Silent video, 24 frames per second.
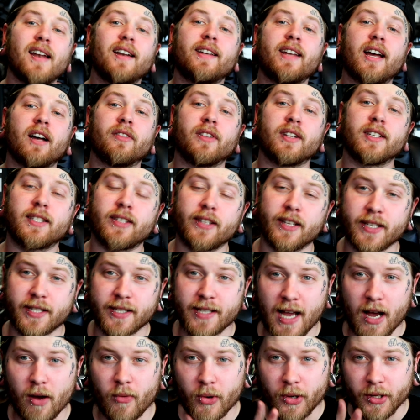And down this
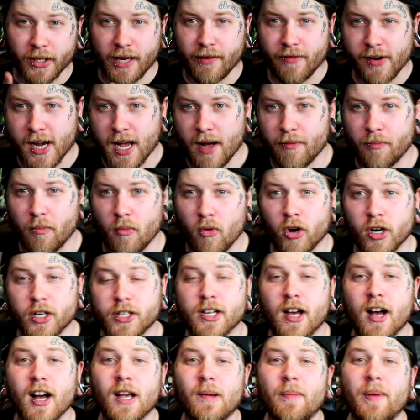list now, we only have a couple more to
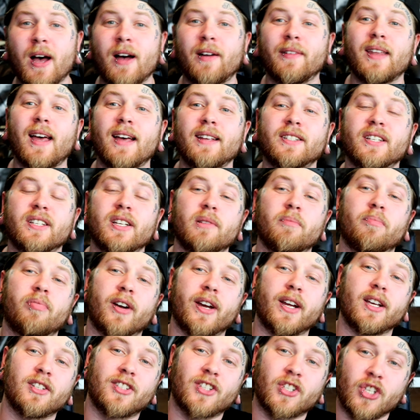talk about, and that's gonna
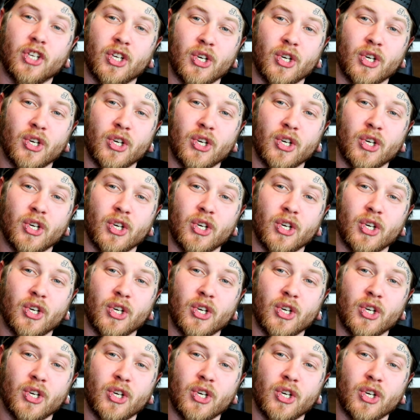bring us